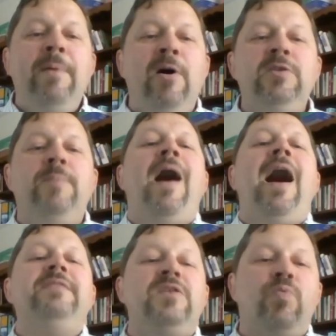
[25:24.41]
built
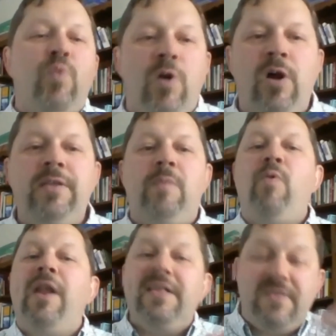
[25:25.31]
upon this world and
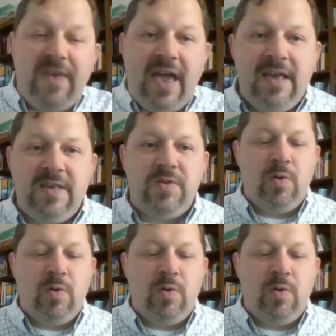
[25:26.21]
what it says